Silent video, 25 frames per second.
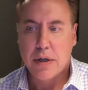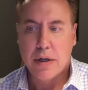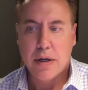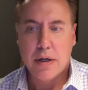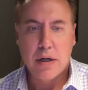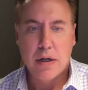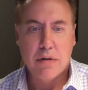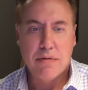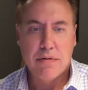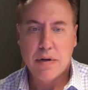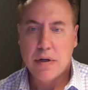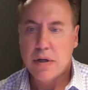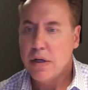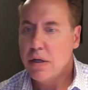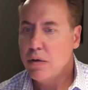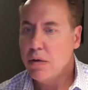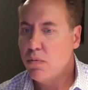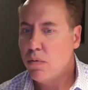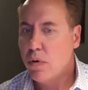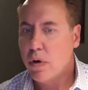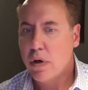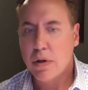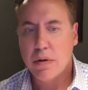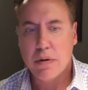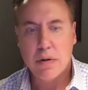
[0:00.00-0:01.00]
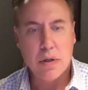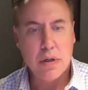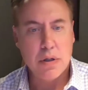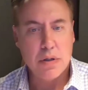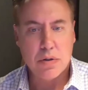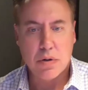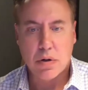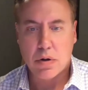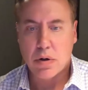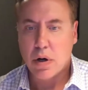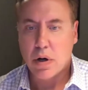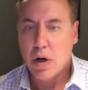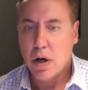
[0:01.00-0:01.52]
And if any one of
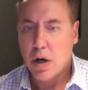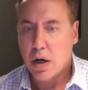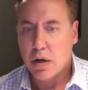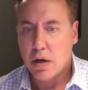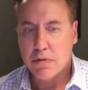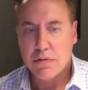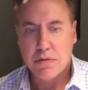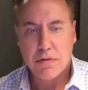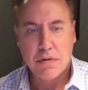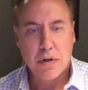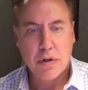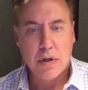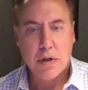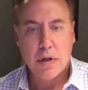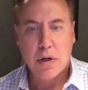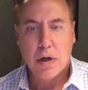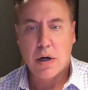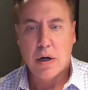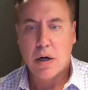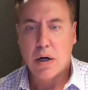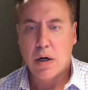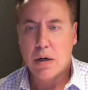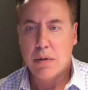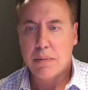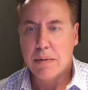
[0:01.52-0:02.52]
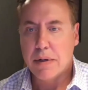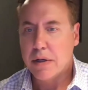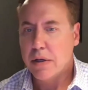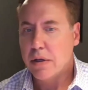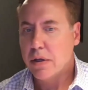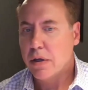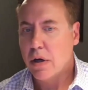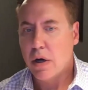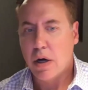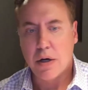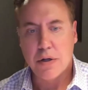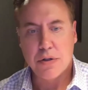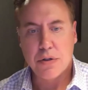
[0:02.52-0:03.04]
these are off, it can
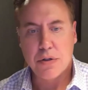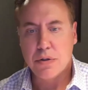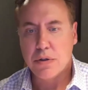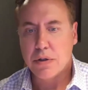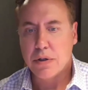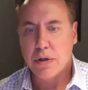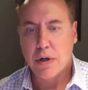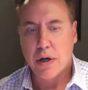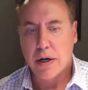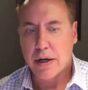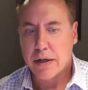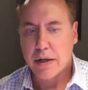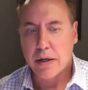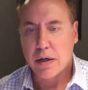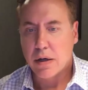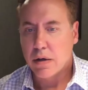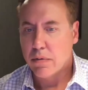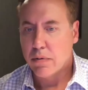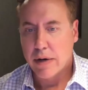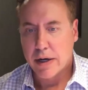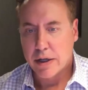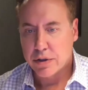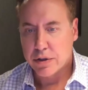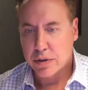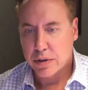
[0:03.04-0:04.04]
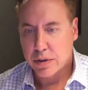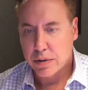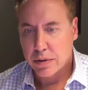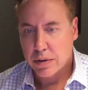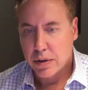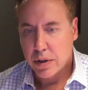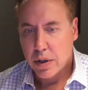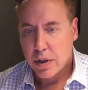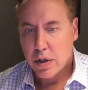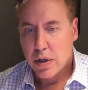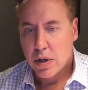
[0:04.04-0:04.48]
cause you to not get an erection.